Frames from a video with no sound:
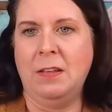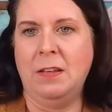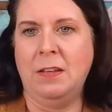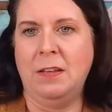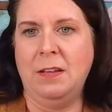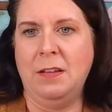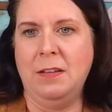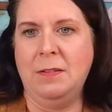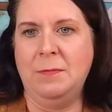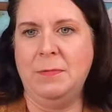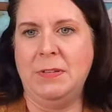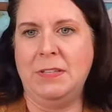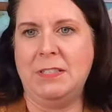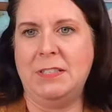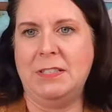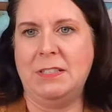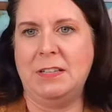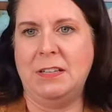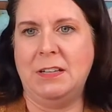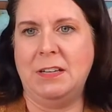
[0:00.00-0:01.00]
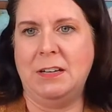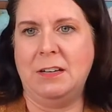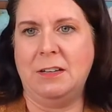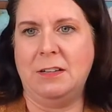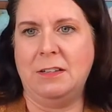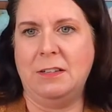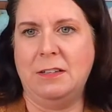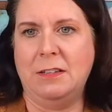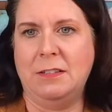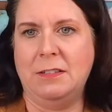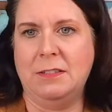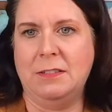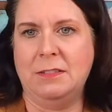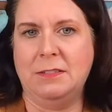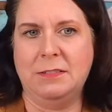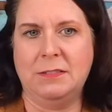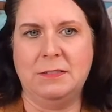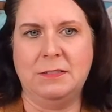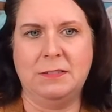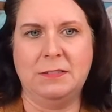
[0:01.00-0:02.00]
Let's see here.
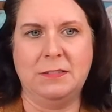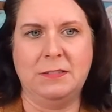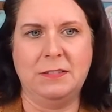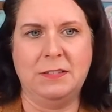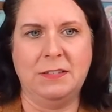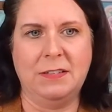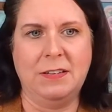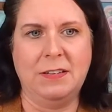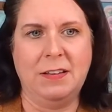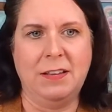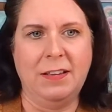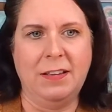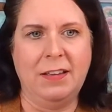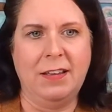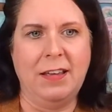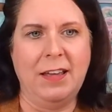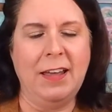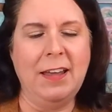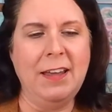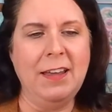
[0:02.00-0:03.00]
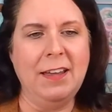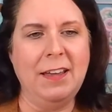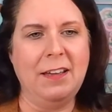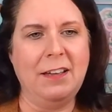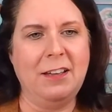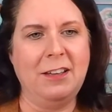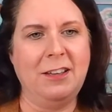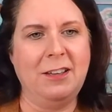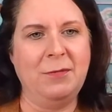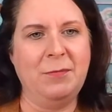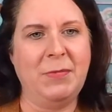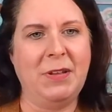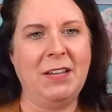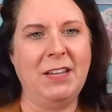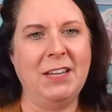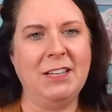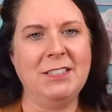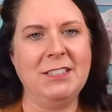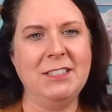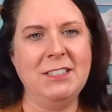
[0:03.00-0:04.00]
Hey,
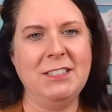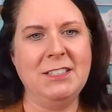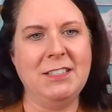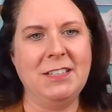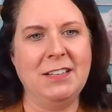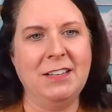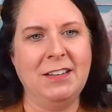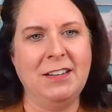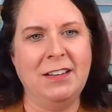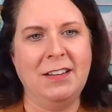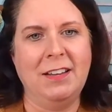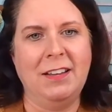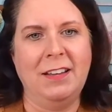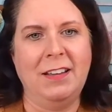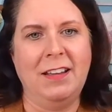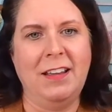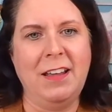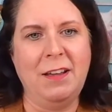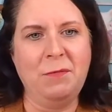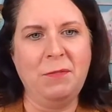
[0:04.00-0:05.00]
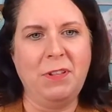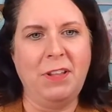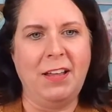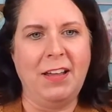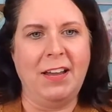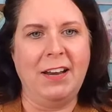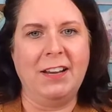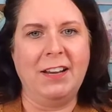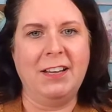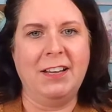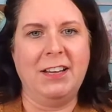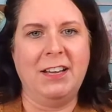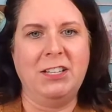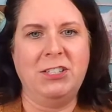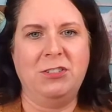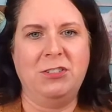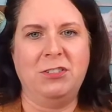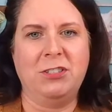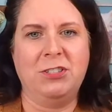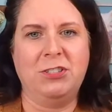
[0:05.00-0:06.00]
Alexis. Hey, I'm glad I could
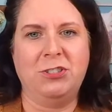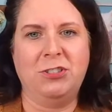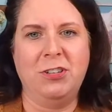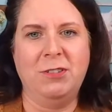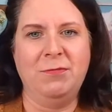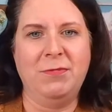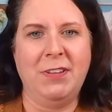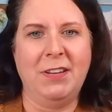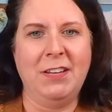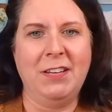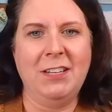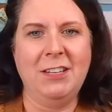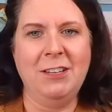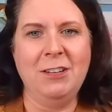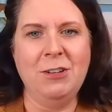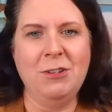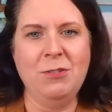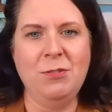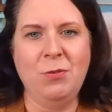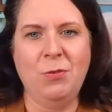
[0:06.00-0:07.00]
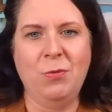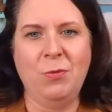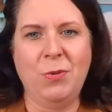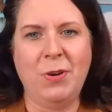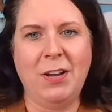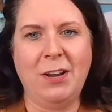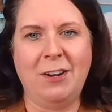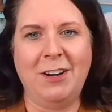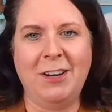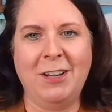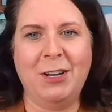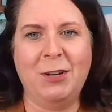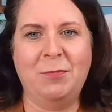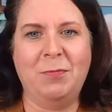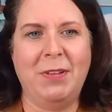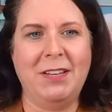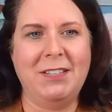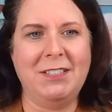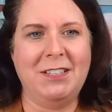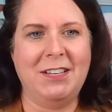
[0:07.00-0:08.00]
catch you on the stream. Thank you. We are in a good
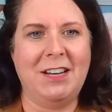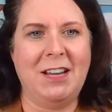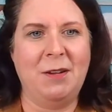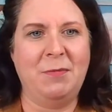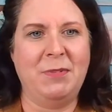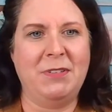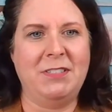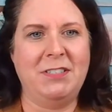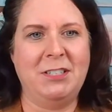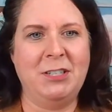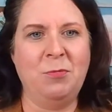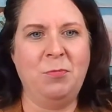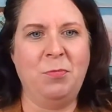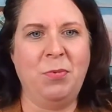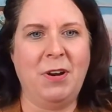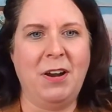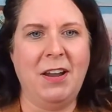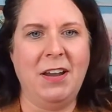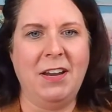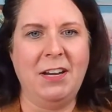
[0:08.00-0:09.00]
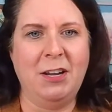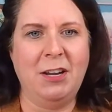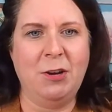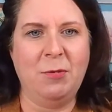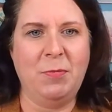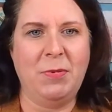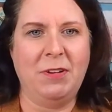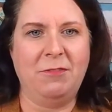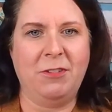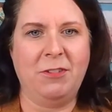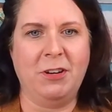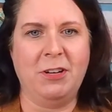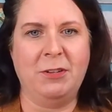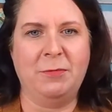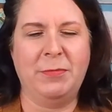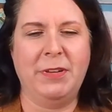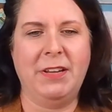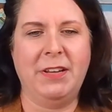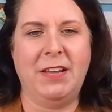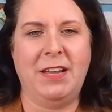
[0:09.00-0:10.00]
place today, but still praying and hoping for
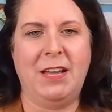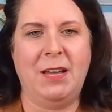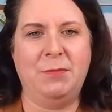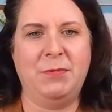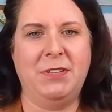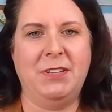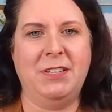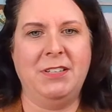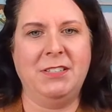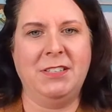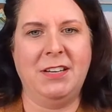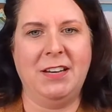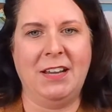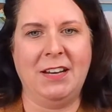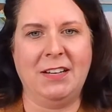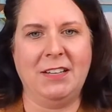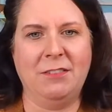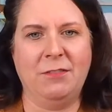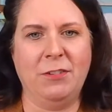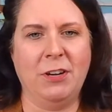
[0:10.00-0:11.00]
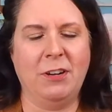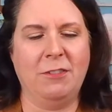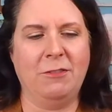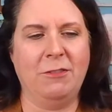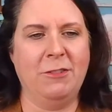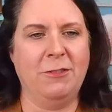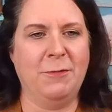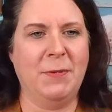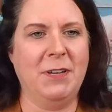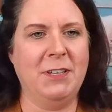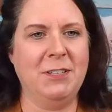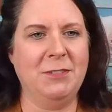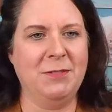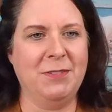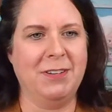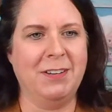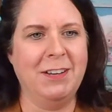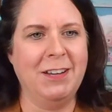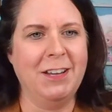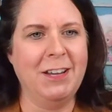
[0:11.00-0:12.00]
complete abstinence and active recovery from a husband.